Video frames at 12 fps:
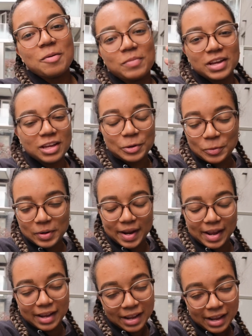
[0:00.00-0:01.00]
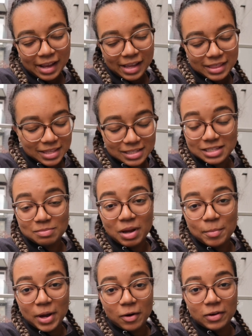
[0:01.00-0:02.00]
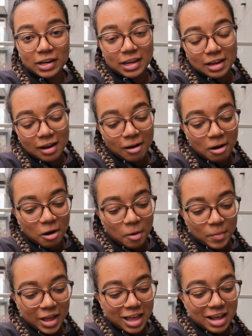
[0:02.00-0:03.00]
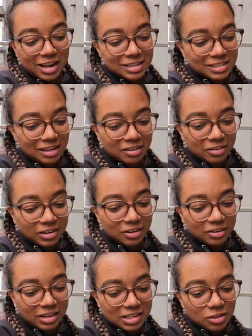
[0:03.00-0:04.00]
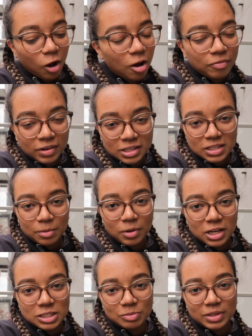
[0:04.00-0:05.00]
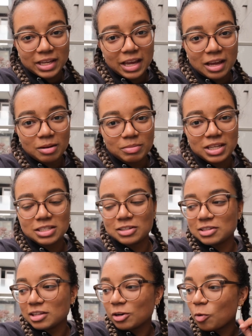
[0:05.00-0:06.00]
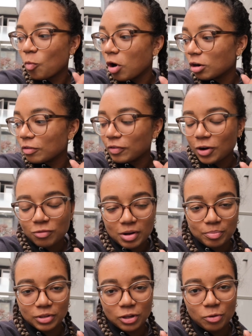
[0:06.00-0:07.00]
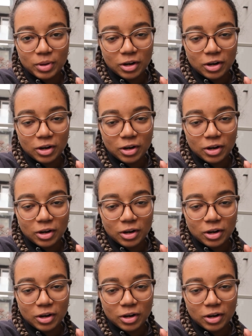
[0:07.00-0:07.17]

But either way, this is my balcony, and I sit out here as often as I possibly can because there's a little waterfall right below me.